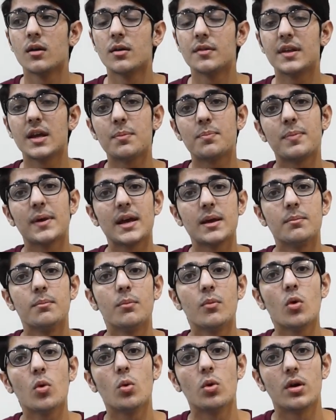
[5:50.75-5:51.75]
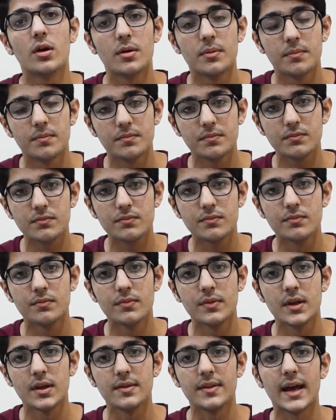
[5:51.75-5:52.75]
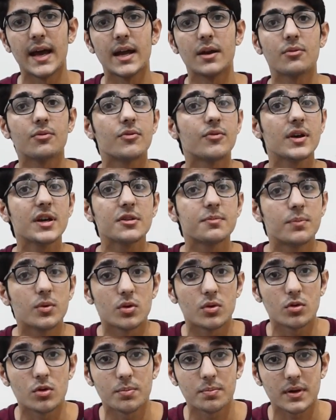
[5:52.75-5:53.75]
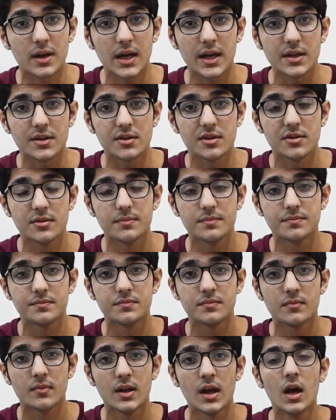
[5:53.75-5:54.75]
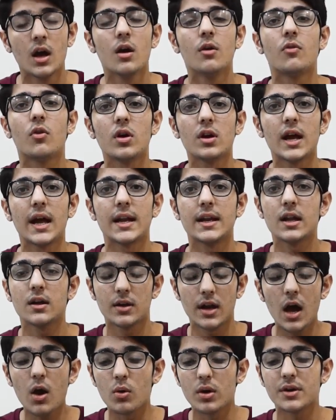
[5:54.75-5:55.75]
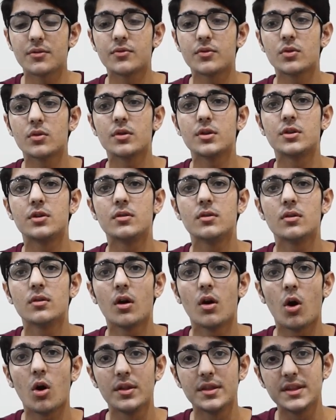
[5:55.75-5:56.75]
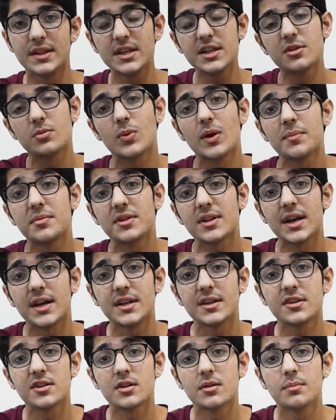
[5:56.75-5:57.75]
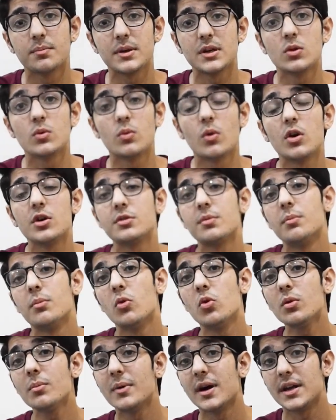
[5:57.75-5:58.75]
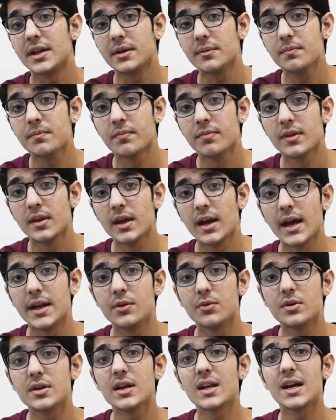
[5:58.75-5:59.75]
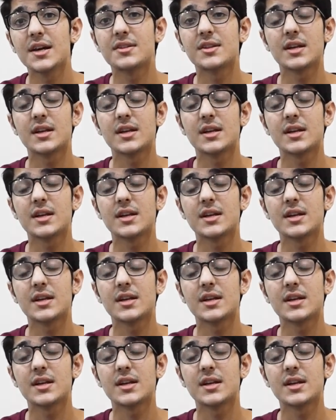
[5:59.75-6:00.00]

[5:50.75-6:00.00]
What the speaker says: pay more than Facebook group clients. And now if you're on these websites but you want more money and you realize